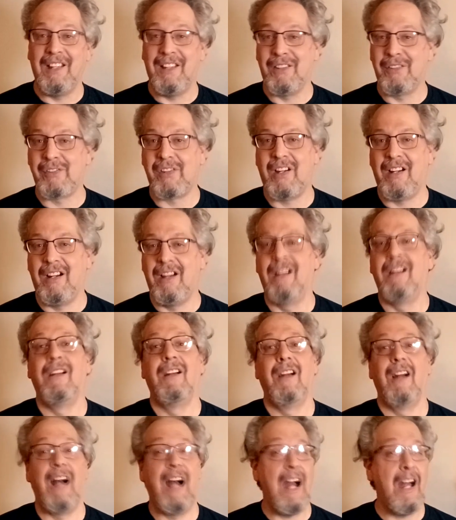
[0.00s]
is I
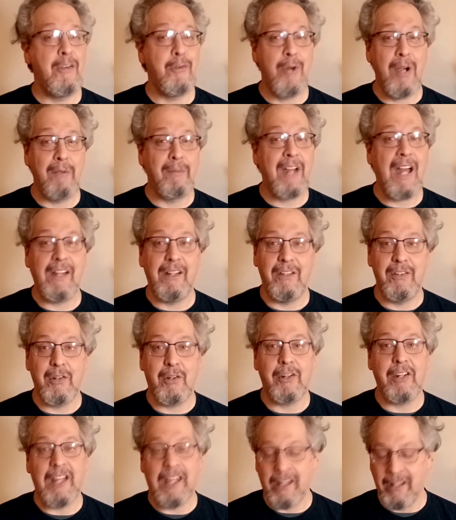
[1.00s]
drive kind of
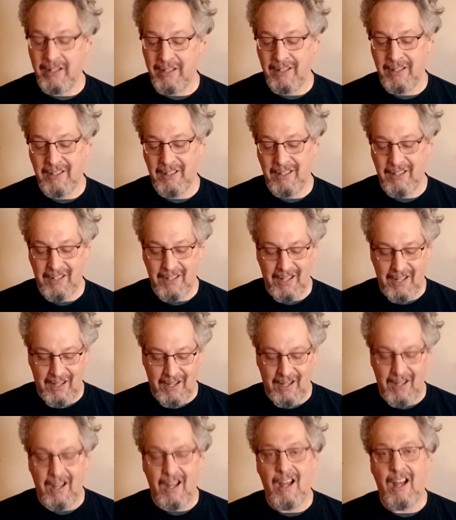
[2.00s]
dirty.
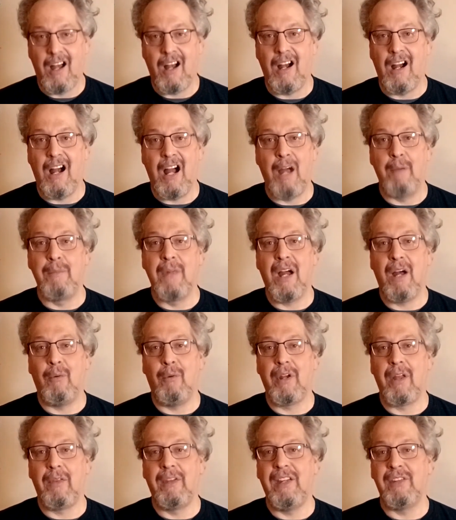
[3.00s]
I'm not
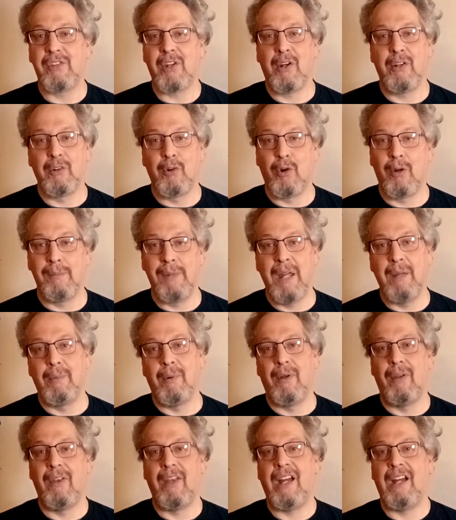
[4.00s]
one of these hardcore
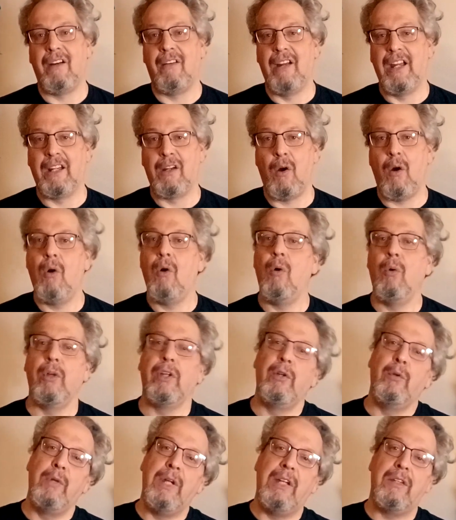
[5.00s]
people that like, oh,
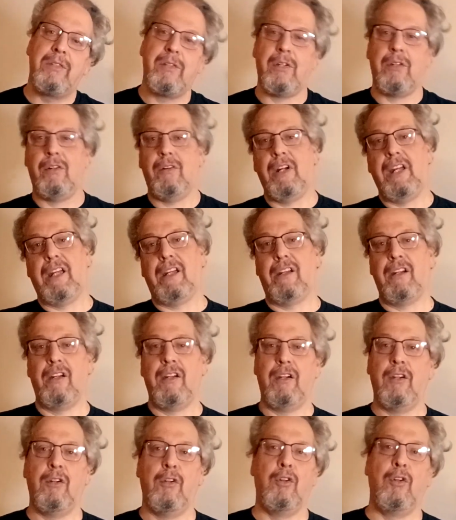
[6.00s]
you need to like,
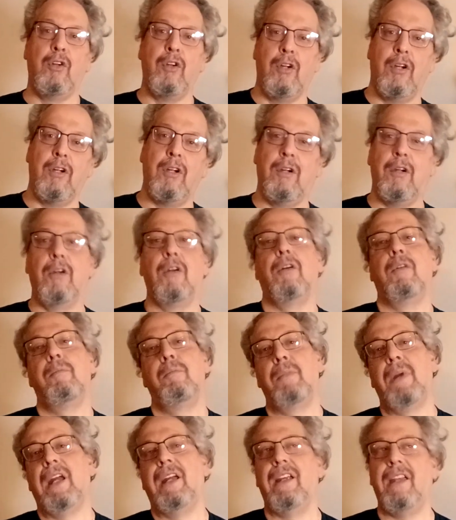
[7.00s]

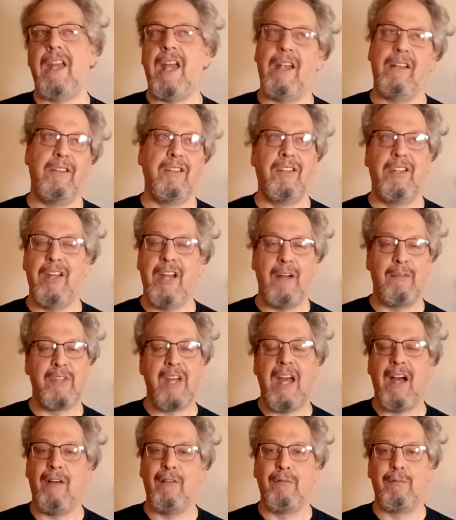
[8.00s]
and you have to
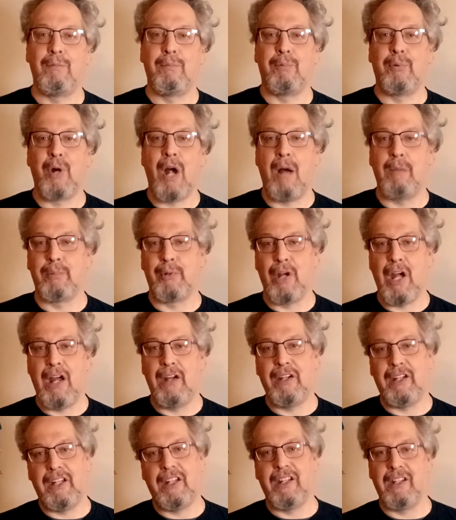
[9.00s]
have proper
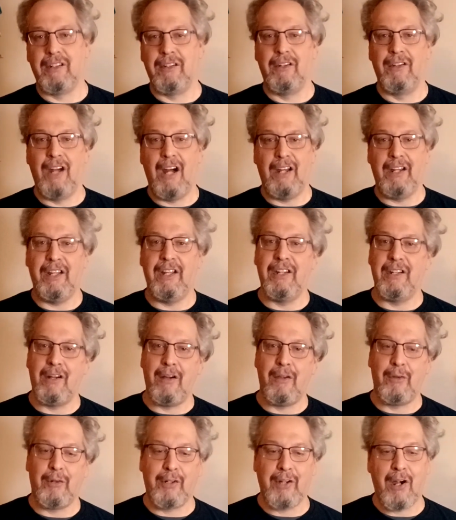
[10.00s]
etiquette and not hit
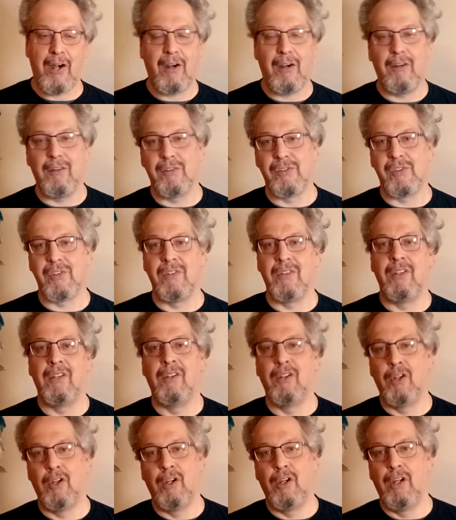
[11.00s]
other cars, and
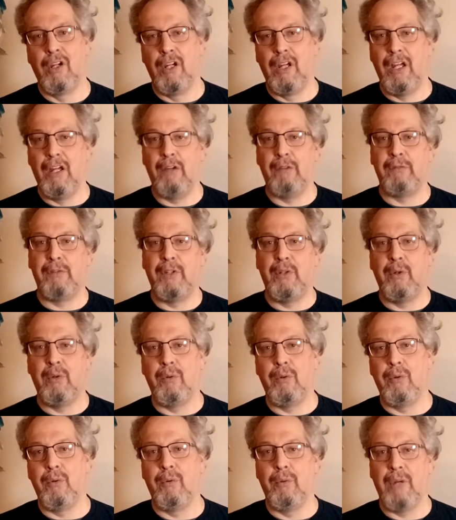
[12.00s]
if
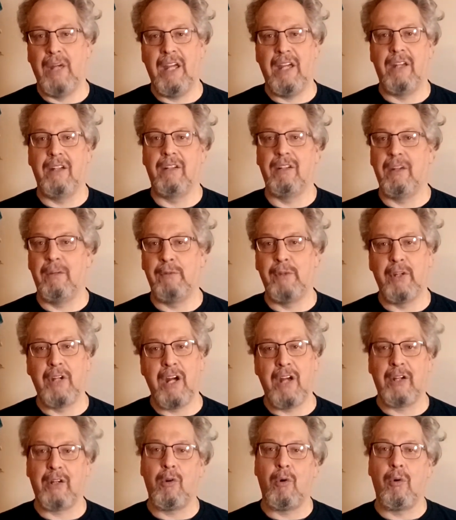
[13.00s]
you
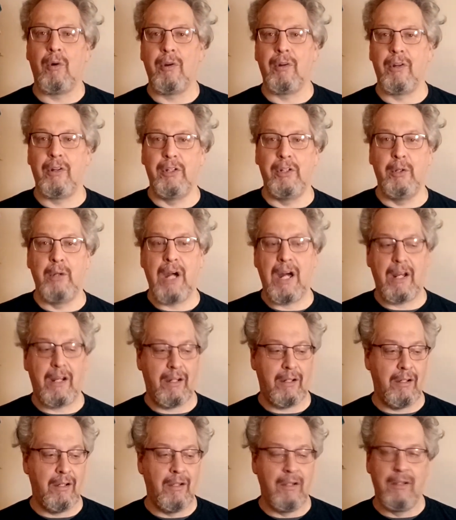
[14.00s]
cut a corner, you gotta